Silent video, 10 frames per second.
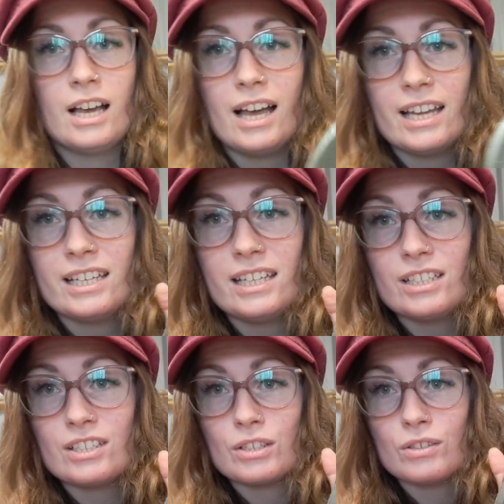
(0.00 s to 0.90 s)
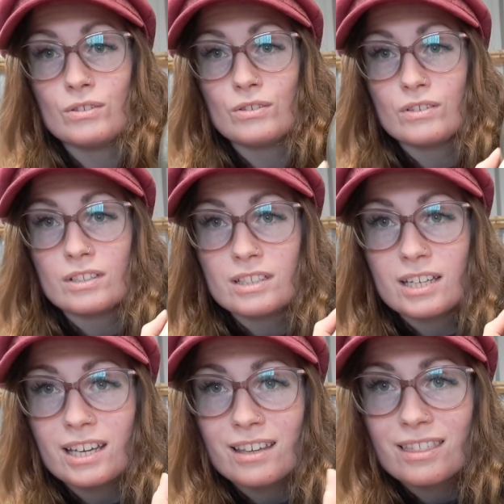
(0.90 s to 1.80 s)
I need to
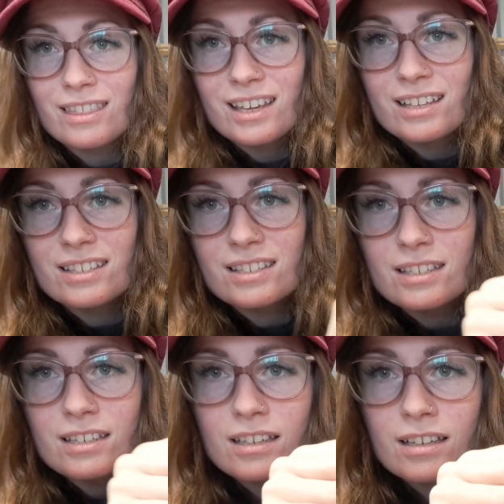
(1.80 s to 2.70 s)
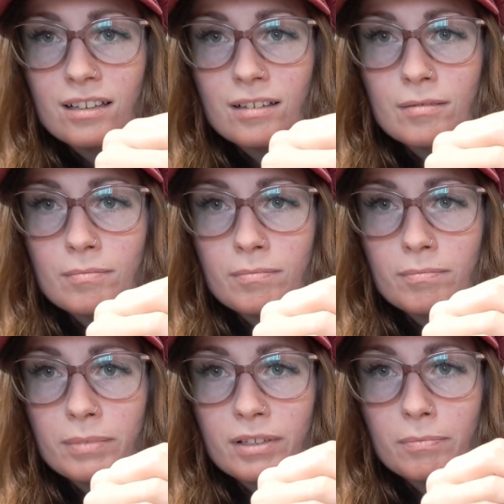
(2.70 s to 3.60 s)
take this
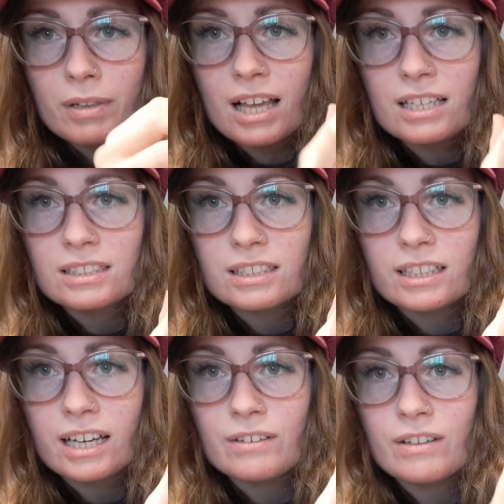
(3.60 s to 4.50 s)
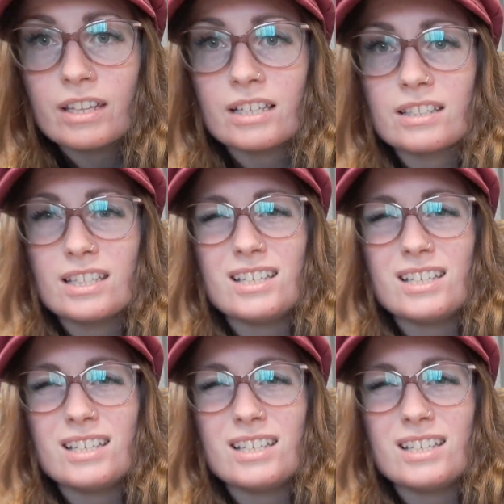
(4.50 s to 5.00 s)
bit of plastic out of this.